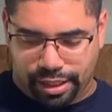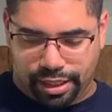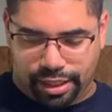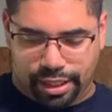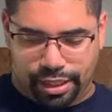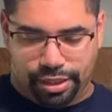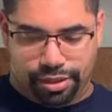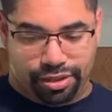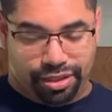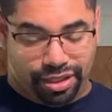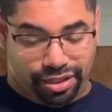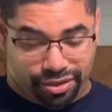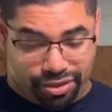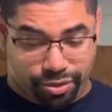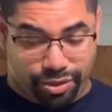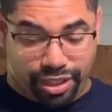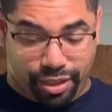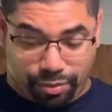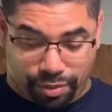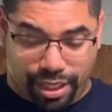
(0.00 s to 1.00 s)
and, you, are
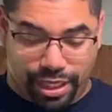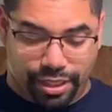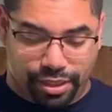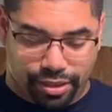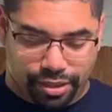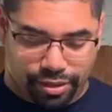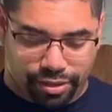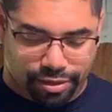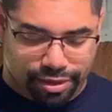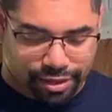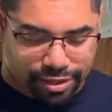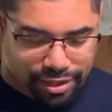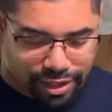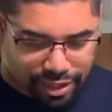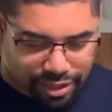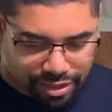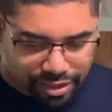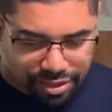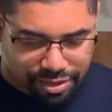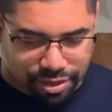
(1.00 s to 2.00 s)
doing it right, you can
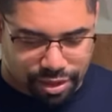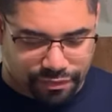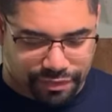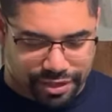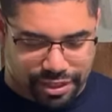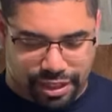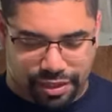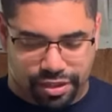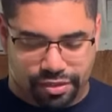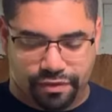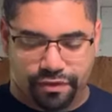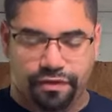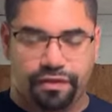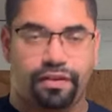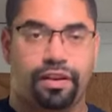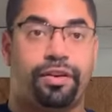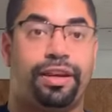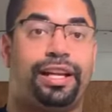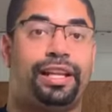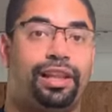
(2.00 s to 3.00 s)
touch the surface and there's
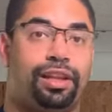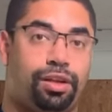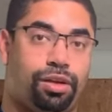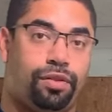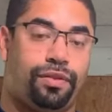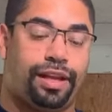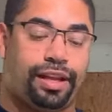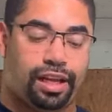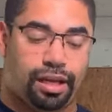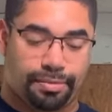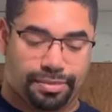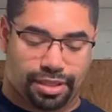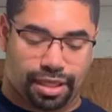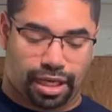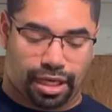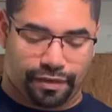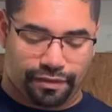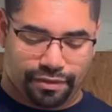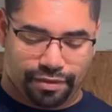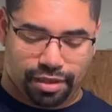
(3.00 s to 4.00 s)
very little that comes
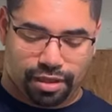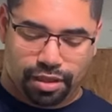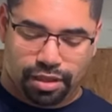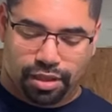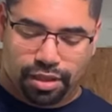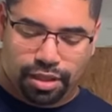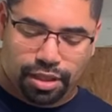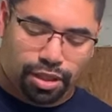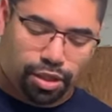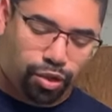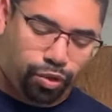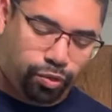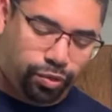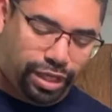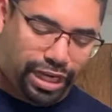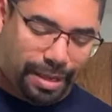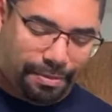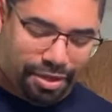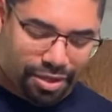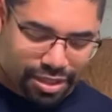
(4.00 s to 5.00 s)
off. When
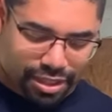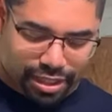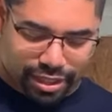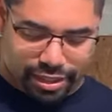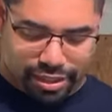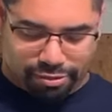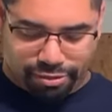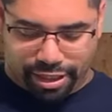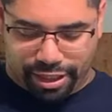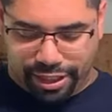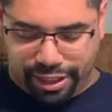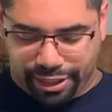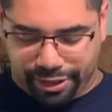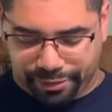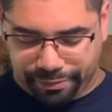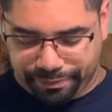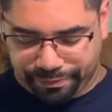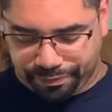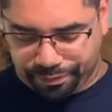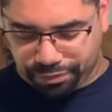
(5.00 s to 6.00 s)
I'm using this right here,
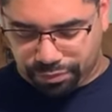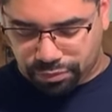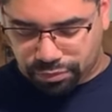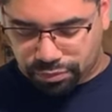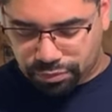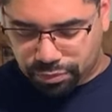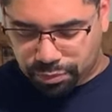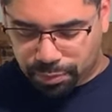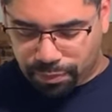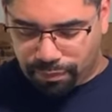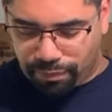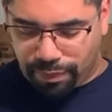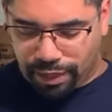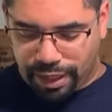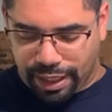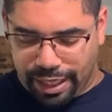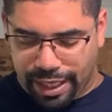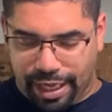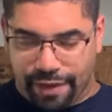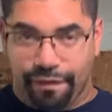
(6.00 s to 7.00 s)

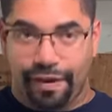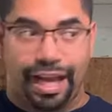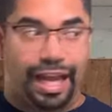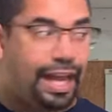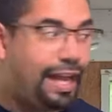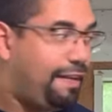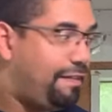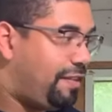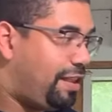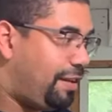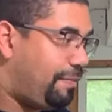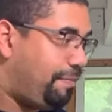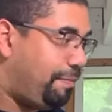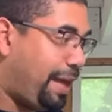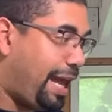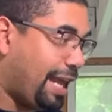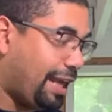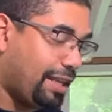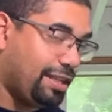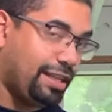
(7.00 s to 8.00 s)
if I have the bag